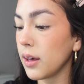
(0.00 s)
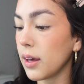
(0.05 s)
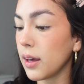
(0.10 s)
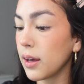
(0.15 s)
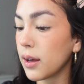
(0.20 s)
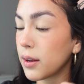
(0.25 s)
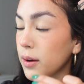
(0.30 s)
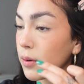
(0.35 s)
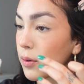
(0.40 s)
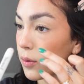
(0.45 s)

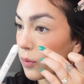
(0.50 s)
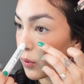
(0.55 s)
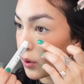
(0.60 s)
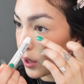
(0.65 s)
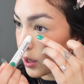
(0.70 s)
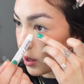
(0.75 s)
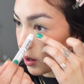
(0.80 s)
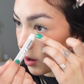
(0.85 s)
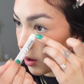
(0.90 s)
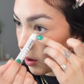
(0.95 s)
and
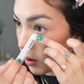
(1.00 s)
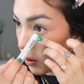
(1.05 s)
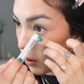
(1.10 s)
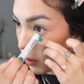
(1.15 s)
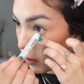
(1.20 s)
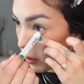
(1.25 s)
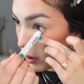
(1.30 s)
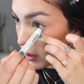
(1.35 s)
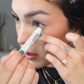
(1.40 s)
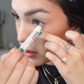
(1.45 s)
we are
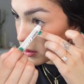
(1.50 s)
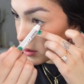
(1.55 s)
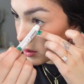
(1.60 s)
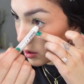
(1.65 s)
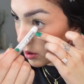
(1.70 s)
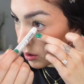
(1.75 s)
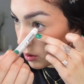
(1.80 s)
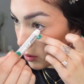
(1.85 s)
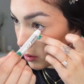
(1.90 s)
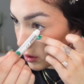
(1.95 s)
always
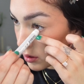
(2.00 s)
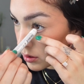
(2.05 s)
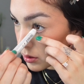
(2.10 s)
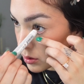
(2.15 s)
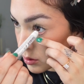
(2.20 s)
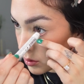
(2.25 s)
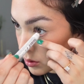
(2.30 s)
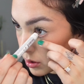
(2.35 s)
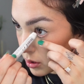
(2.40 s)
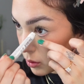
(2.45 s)

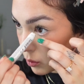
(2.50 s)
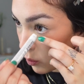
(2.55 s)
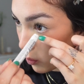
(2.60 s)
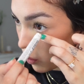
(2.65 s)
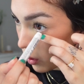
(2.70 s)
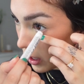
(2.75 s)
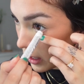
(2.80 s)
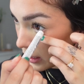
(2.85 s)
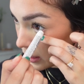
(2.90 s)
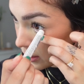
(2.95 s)
doing
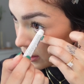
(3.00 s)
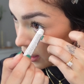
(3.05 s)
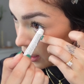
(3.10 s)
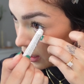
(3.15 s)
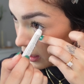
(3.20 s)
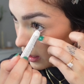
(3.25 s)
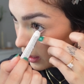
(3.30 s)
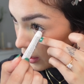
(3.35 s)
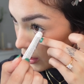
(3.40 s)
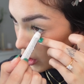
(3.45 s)
white
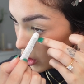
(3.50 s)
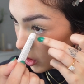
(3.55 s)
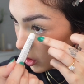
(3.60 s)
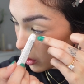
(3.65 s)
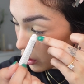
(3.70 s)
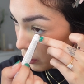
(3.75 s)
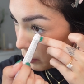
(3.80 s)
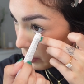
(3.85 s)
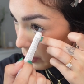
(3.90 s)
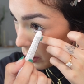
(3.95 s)
eyeliner on
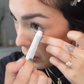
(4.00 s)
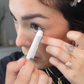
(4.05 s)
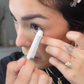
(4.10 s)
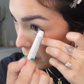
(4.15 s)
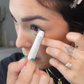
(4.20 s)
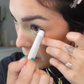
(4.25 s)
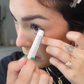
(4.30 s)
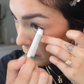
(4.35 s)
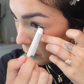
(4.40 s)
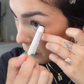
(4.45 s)
the
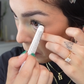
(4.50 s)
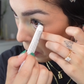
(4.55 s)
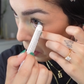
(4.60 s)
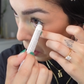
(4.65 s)
bottom.